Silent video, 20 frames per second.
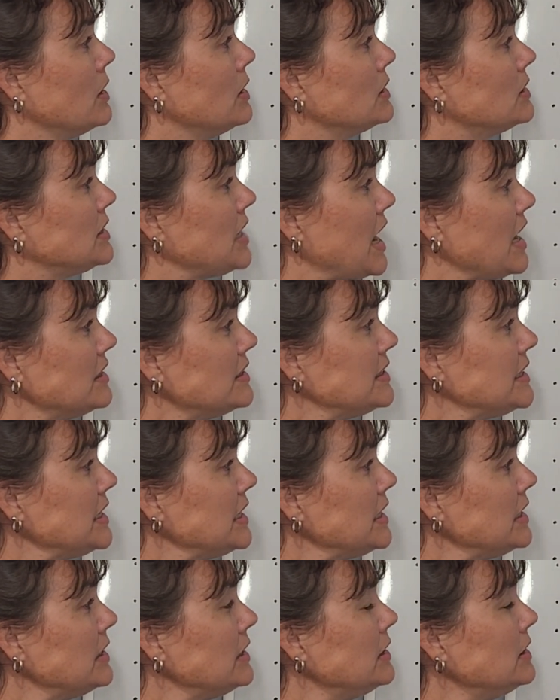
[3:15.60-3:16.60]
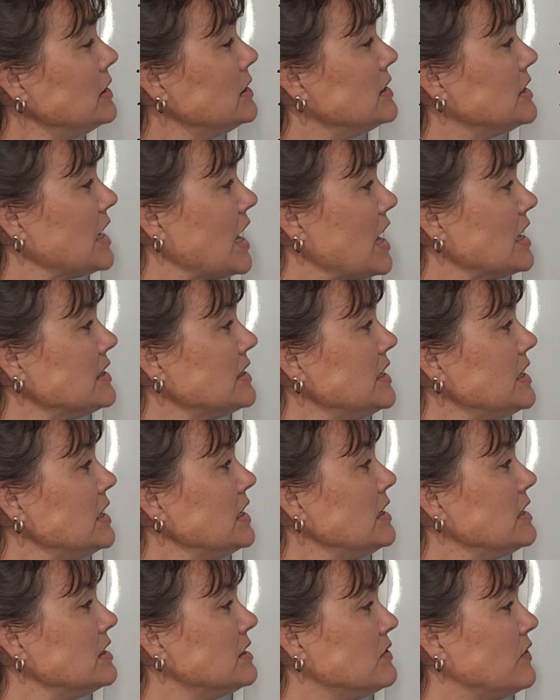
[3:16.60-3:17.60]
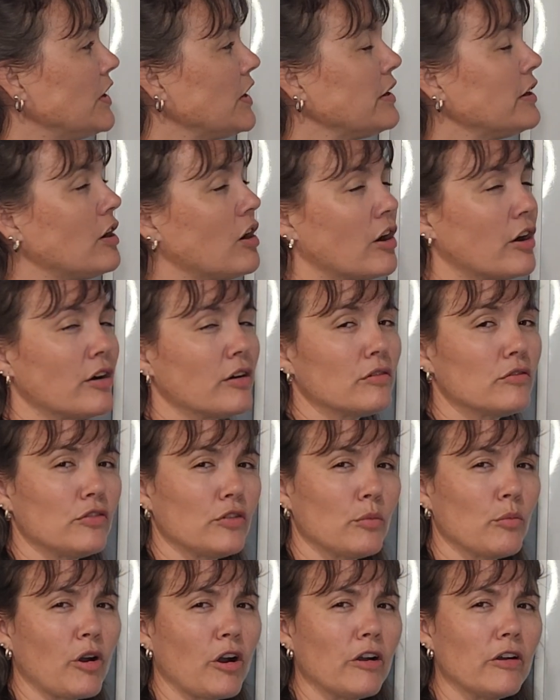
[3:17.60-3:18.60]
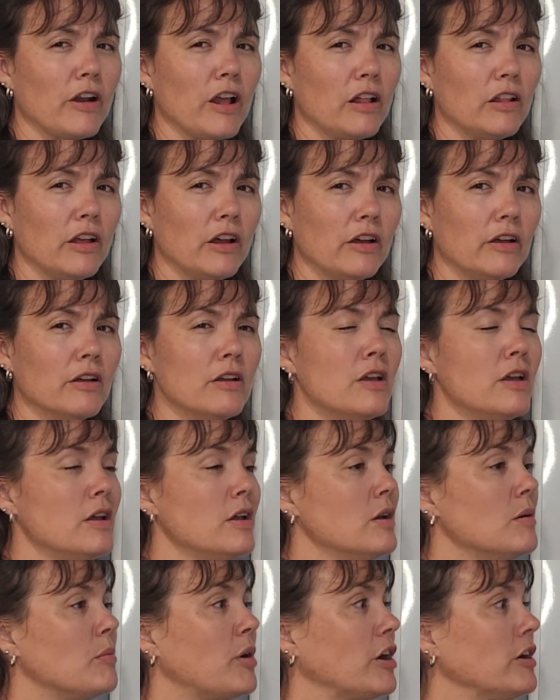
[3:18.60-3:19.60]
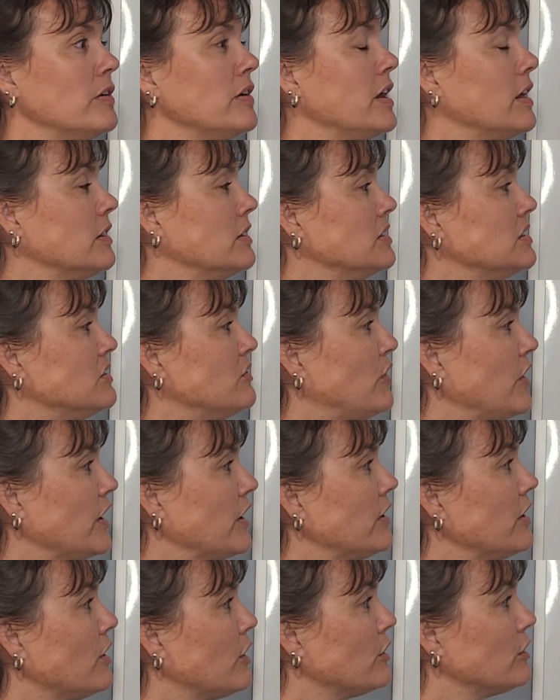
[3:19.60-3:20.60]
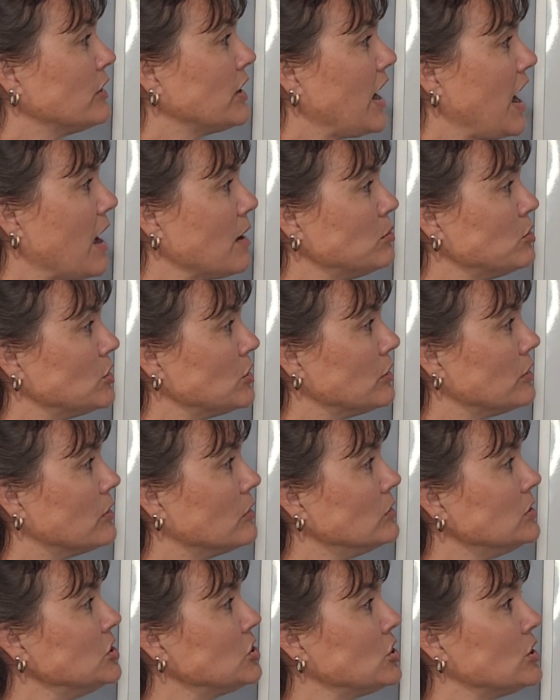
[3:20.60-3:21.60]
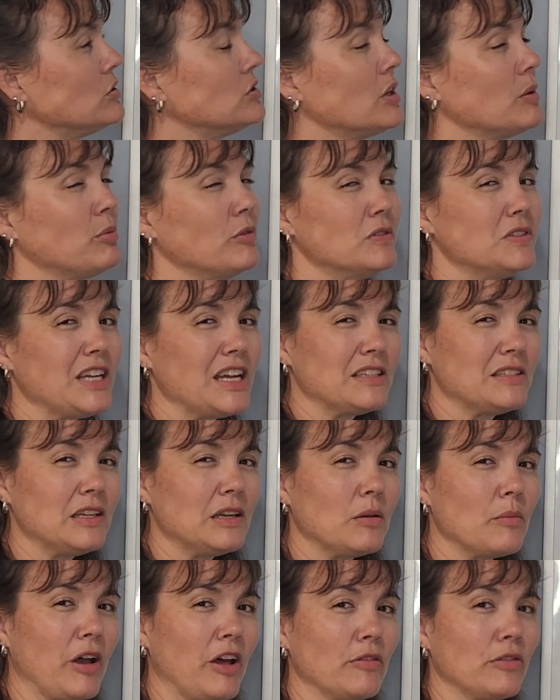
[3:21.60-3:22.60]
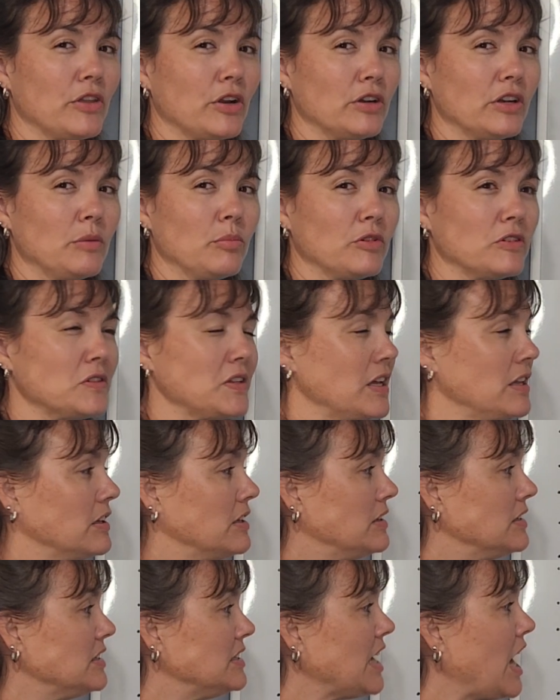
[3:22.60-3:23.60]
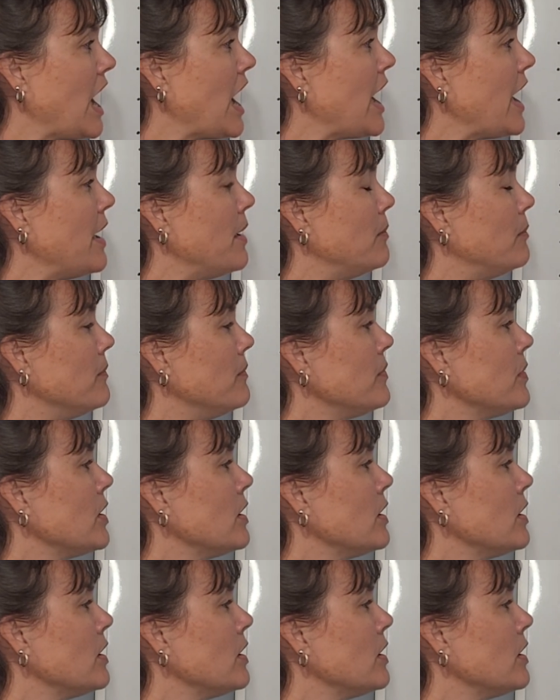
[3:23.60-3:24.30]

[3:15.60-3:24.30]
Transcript: Testing is very hard for Bartonella. Bartonella is very hard to capture. It only shows up on testing about 30% of the time.